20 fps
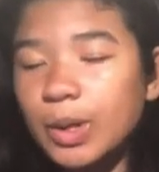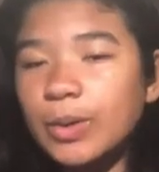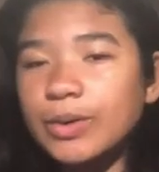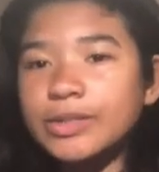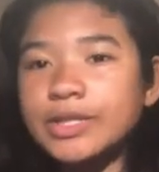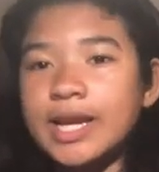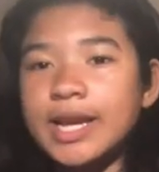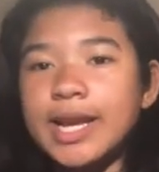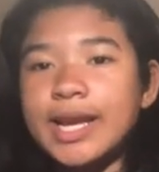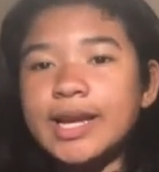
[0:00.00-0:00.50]

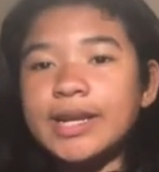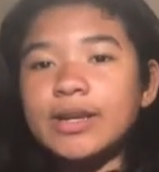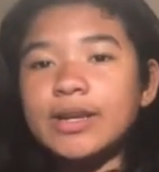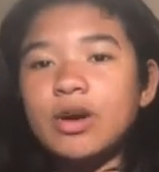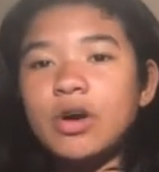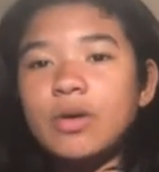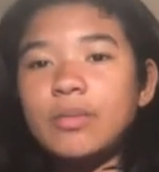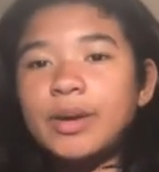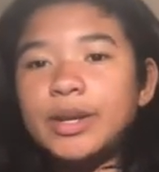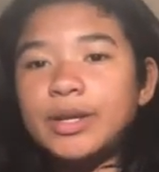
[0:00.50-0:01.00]
which I edit
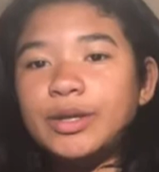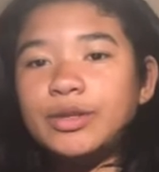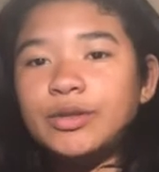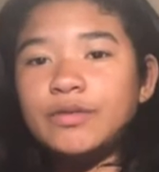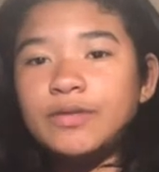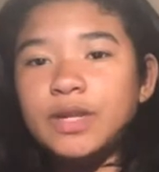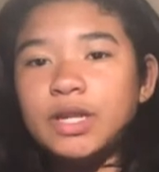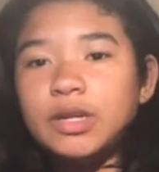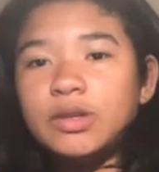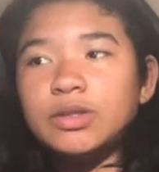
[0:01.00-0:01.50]
all my YouTube
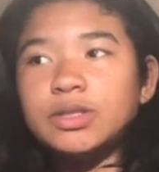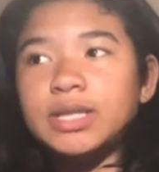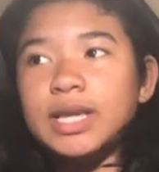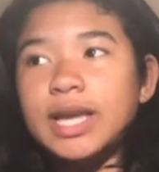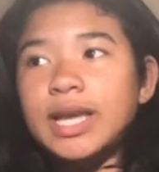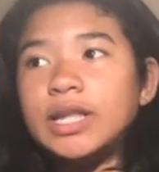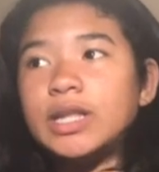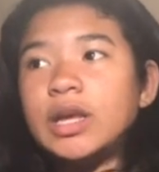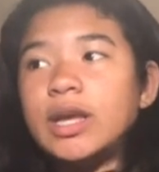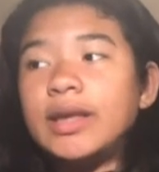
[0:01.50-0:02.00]
videos
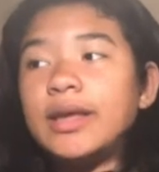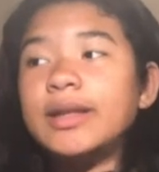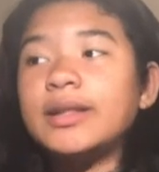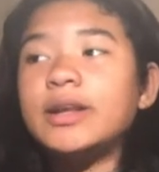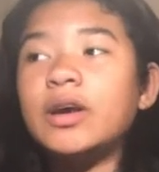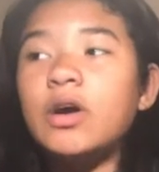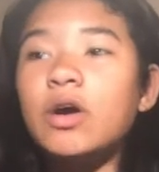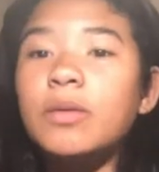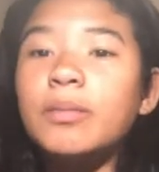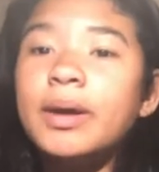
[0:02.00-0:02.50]
and I
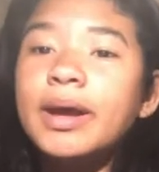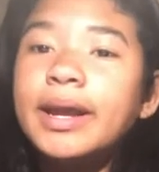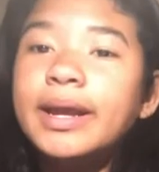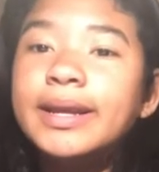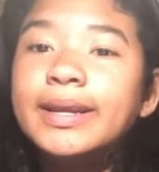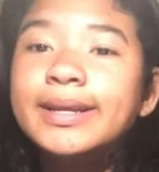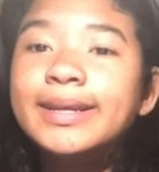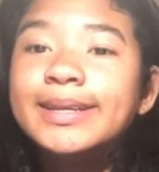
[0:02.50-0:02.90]
edit all my